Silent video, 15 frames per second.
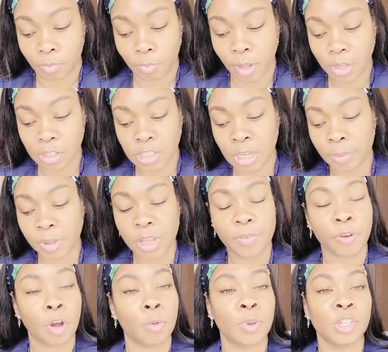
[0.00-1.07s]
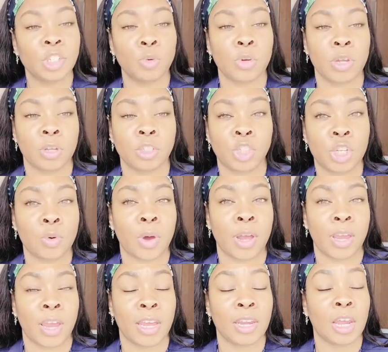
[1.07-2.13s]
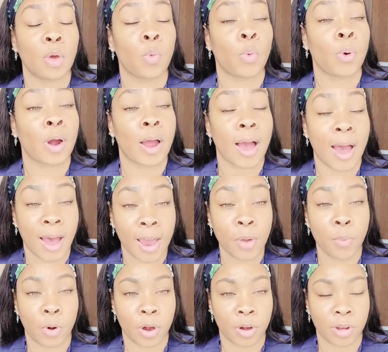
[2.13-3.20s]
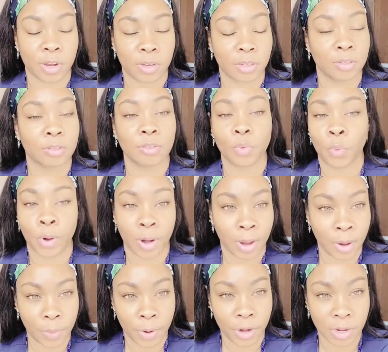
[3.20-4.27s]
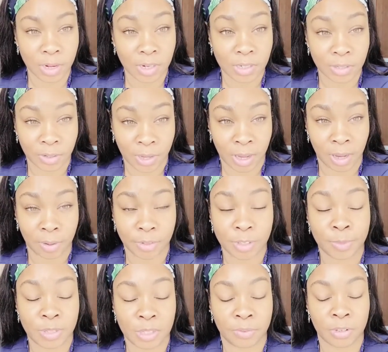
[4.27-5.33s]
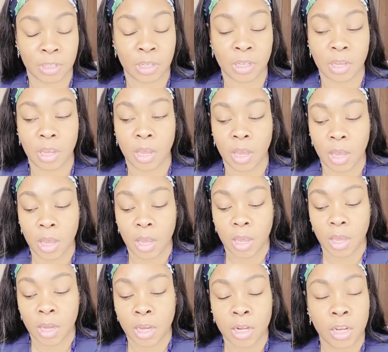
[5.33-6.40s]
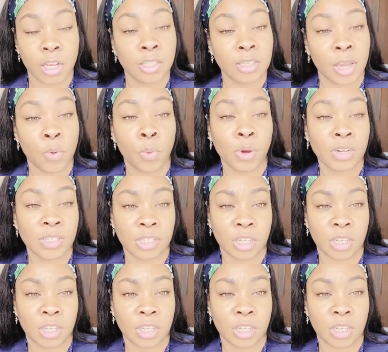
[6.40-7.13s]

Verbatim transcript: Typically for O B G Y N, where I work, where I work, okay, specifically, it is a one to six